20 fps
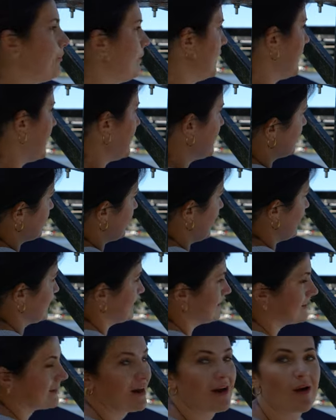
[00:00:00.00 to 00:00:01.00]
Plain
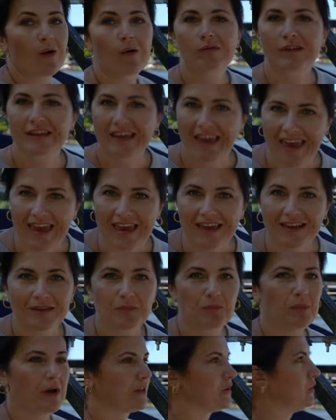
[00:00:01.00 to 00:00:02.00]
shots are okay,
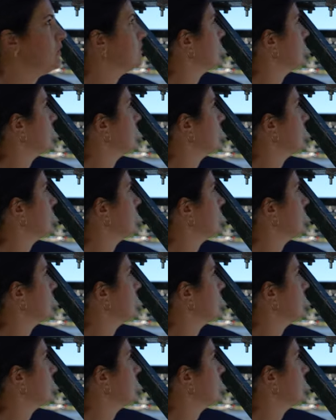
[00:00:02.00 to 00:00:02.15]
but